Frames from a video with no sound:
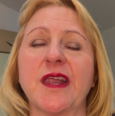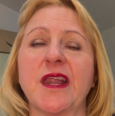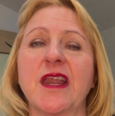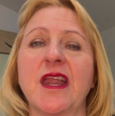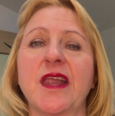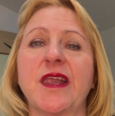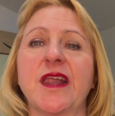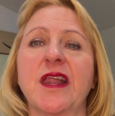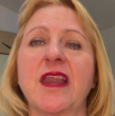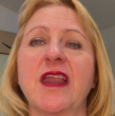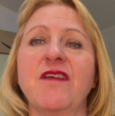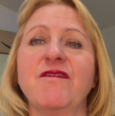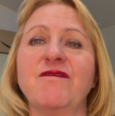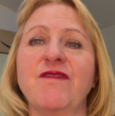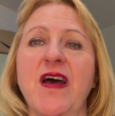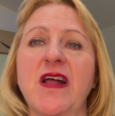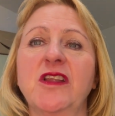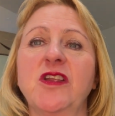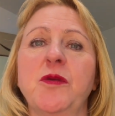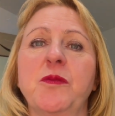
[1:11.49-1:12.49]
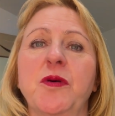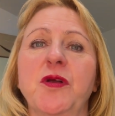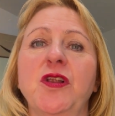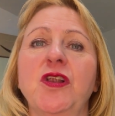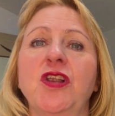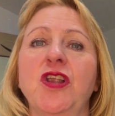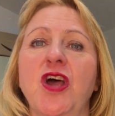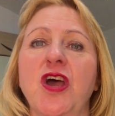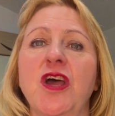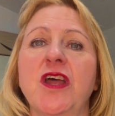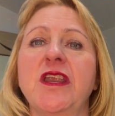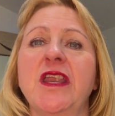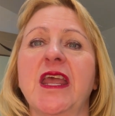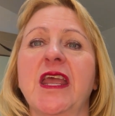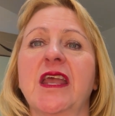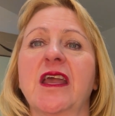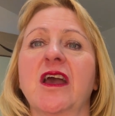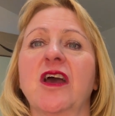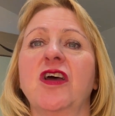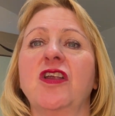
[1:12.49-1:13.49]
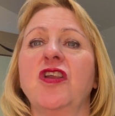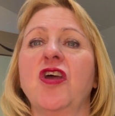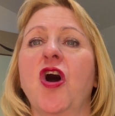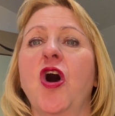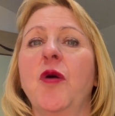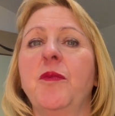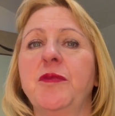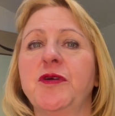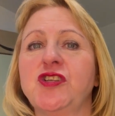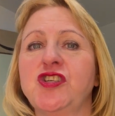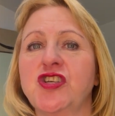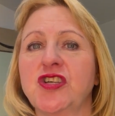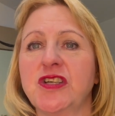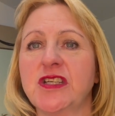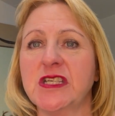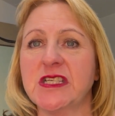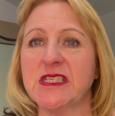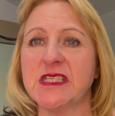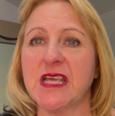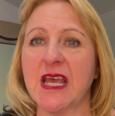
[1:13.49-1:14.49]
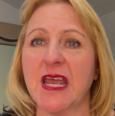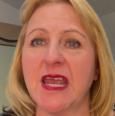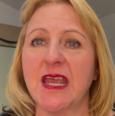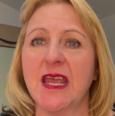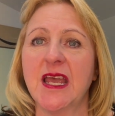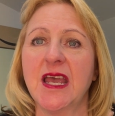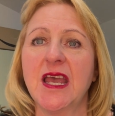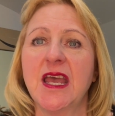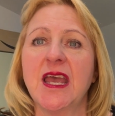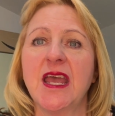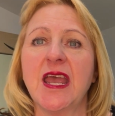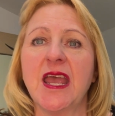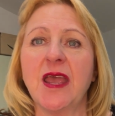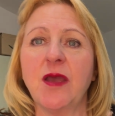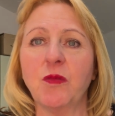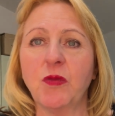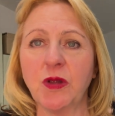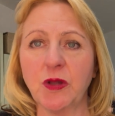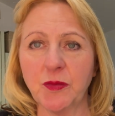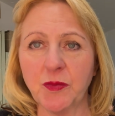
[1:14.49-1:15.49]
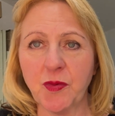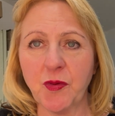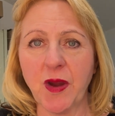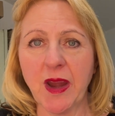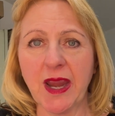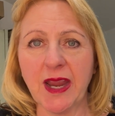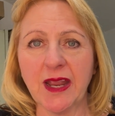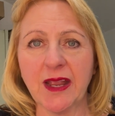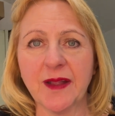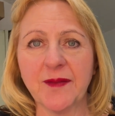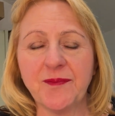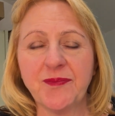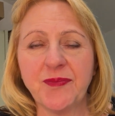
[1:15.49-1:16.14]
and it's an invaluable learning and opportunity it will bring.